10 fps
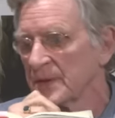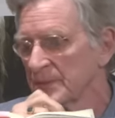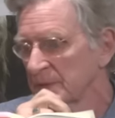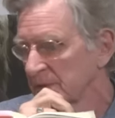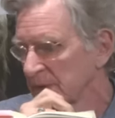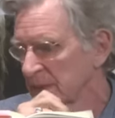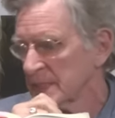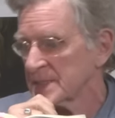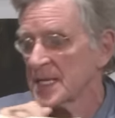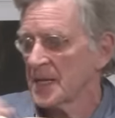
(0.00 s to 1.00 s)
that ability,
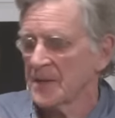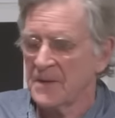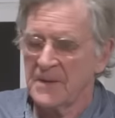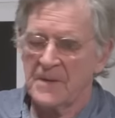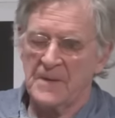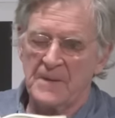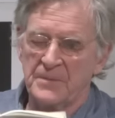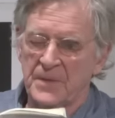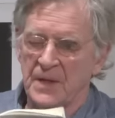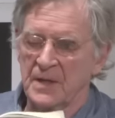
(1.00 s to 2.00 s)
they say,
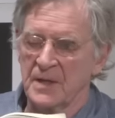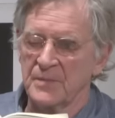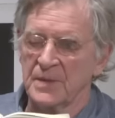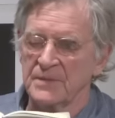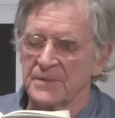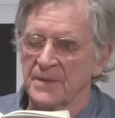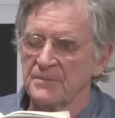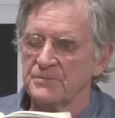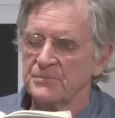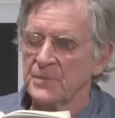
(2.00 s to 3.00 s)
and I believe
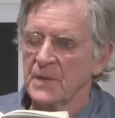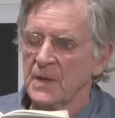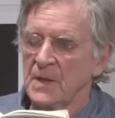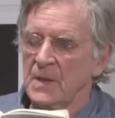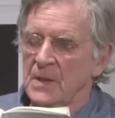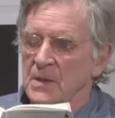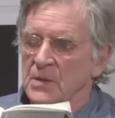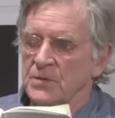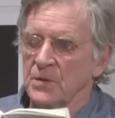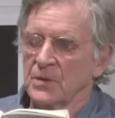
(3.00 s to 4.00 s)
them.
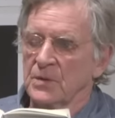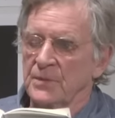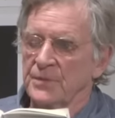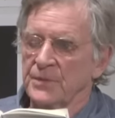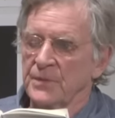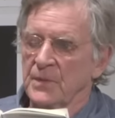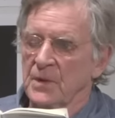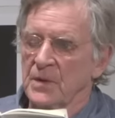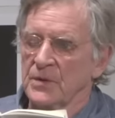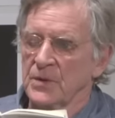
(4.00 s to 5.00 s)
So
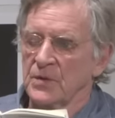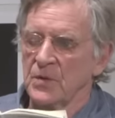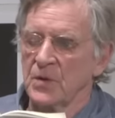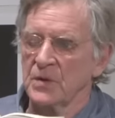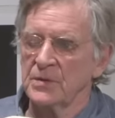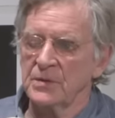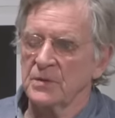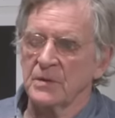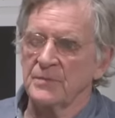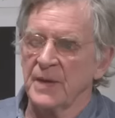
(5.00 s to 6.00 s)
the Lord,
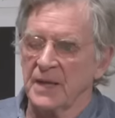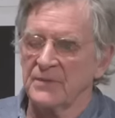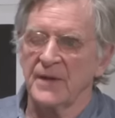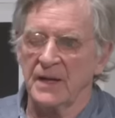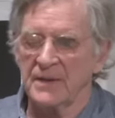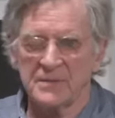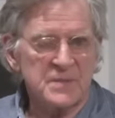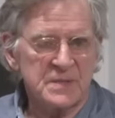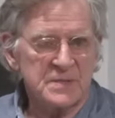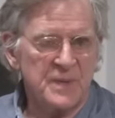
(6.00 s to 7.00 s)
or Bhagavan, that
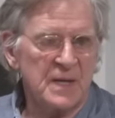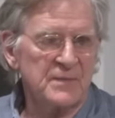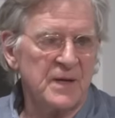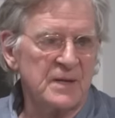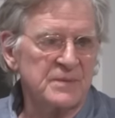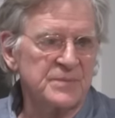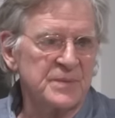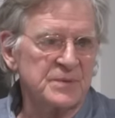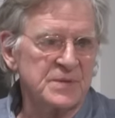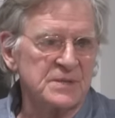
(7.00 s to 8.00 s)
means Bhagavan,
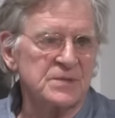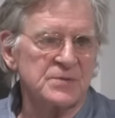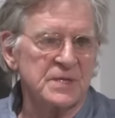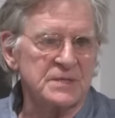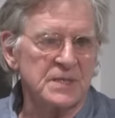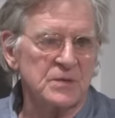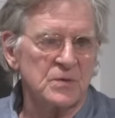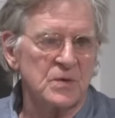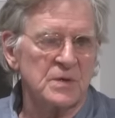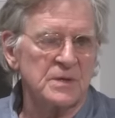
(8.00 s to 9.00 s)
people tend to translate
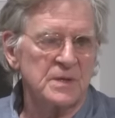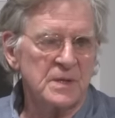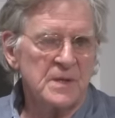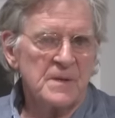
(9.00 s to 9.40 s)
Lord,